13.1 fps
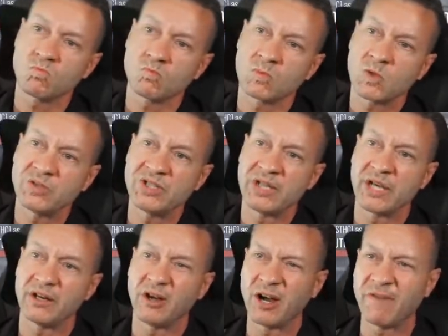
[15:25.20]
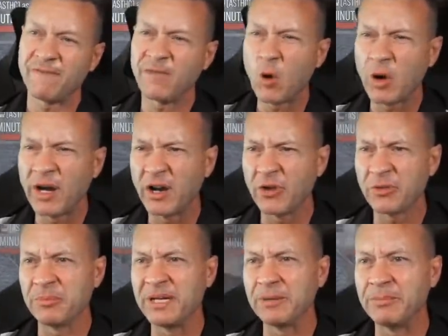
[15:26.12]
What's he got? Oh, full health,
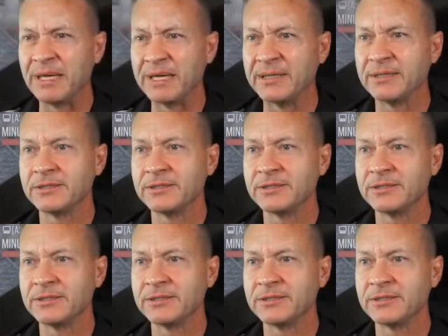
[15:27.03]
Minuteman.